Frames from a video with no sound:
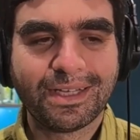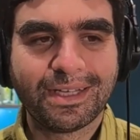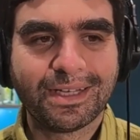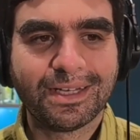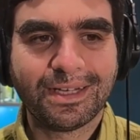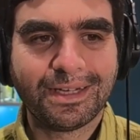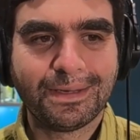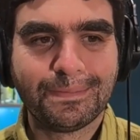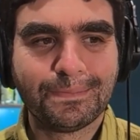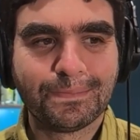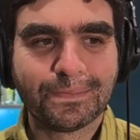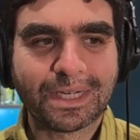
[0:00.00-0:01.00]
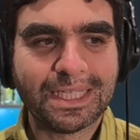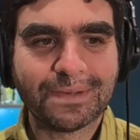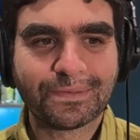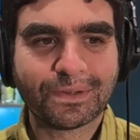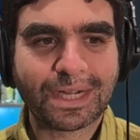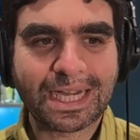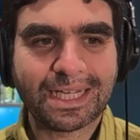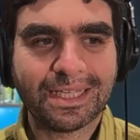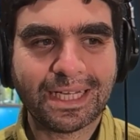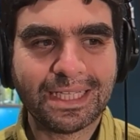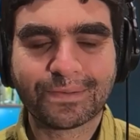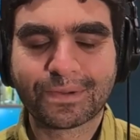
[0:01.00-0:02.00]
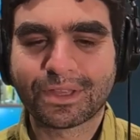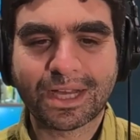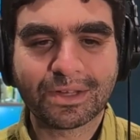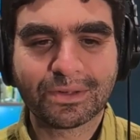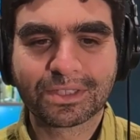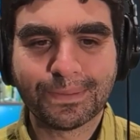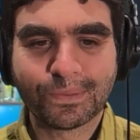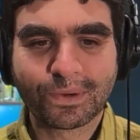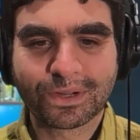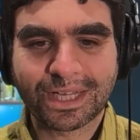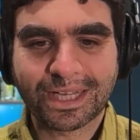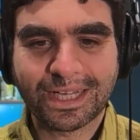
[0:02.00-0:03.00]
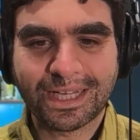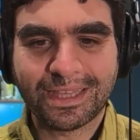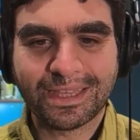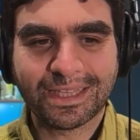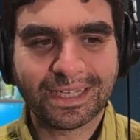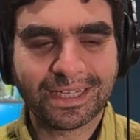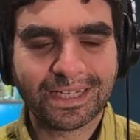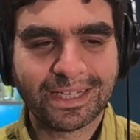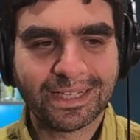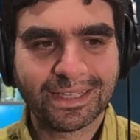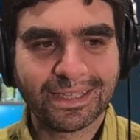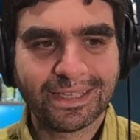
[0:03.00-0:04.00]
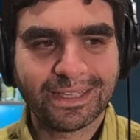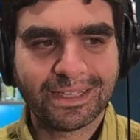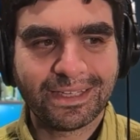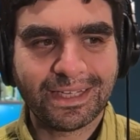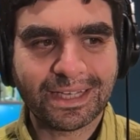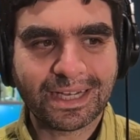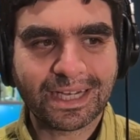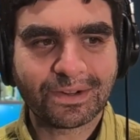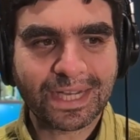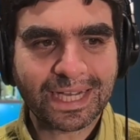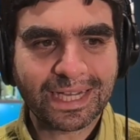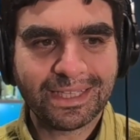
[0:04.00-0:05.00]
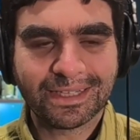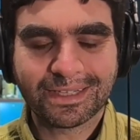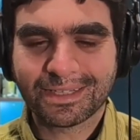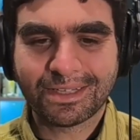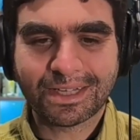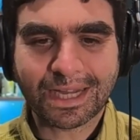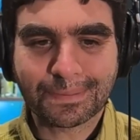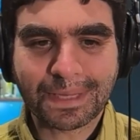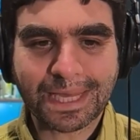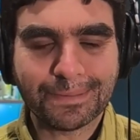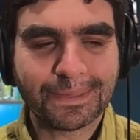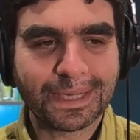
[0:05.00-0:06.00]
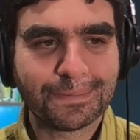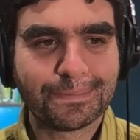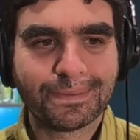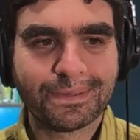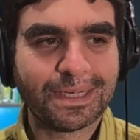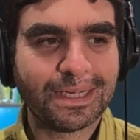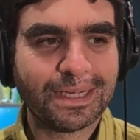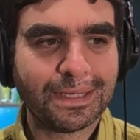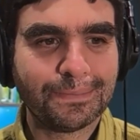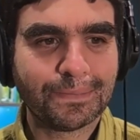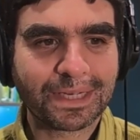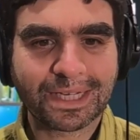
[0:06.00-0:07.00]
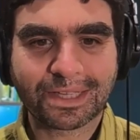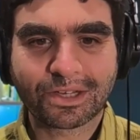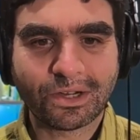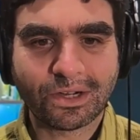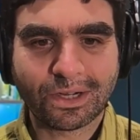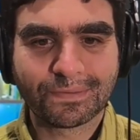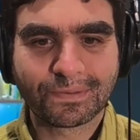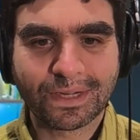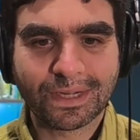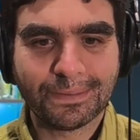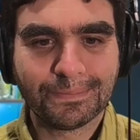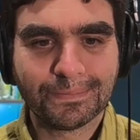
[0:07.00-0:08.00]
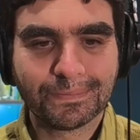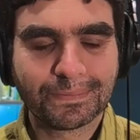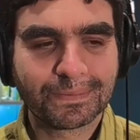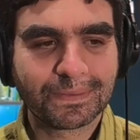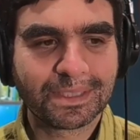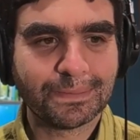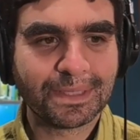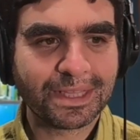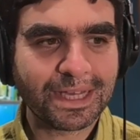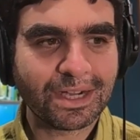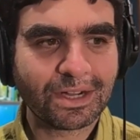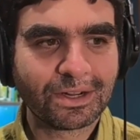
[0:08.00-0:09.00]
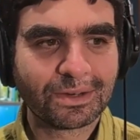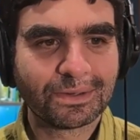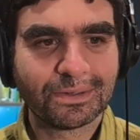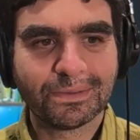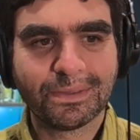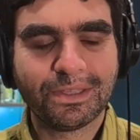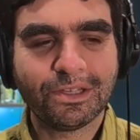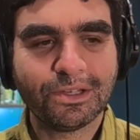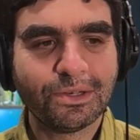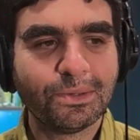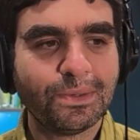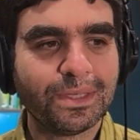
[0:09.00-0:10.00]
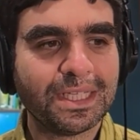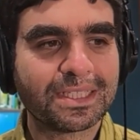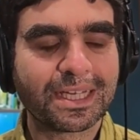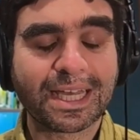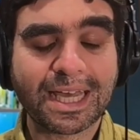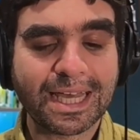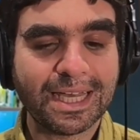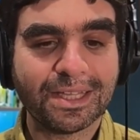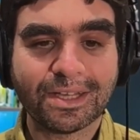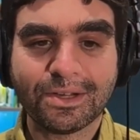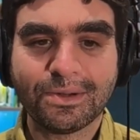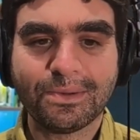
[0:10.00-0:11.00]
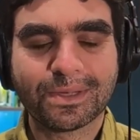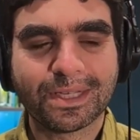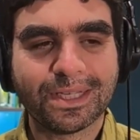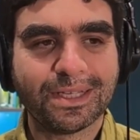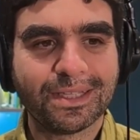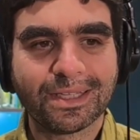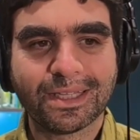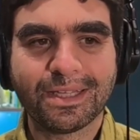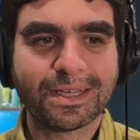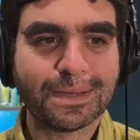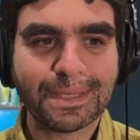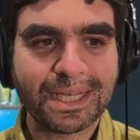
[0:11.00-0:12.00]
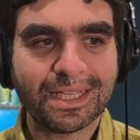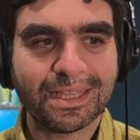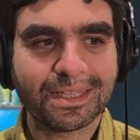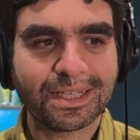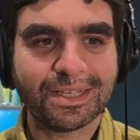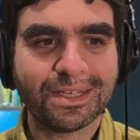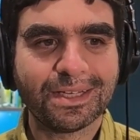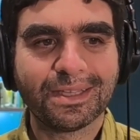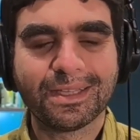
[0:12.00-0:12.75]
I never thought I was going to be working in higher ed. A job came up. I got a call from someone there I knew, and he's like, "Hey, could you come in? Could you